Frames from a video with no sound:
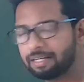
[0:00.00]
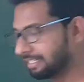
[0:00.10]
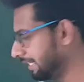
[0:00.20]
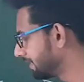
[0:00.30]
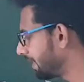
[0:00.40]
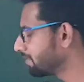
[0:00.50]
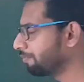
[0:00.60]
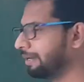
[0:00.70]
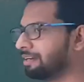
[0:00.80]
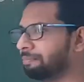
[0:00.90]
these types
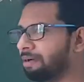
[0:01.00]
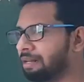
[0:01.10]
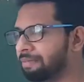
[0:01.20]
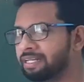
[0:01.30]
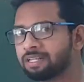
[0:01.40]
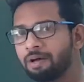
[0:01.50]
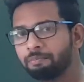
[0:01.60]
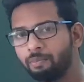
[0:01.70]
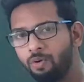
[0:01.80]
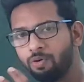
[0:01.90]
of electric bulb is
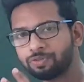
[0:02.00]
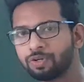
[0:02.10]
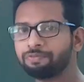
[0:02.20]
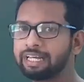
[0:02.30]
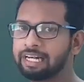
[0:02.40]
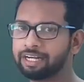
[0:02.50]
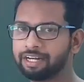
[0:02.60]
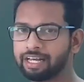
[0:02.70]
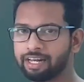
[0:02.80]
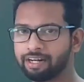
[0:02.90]
most of the
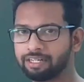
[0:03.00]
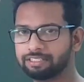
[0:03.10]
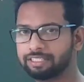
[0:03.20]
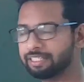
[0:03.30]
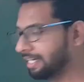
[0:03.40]
electrical energy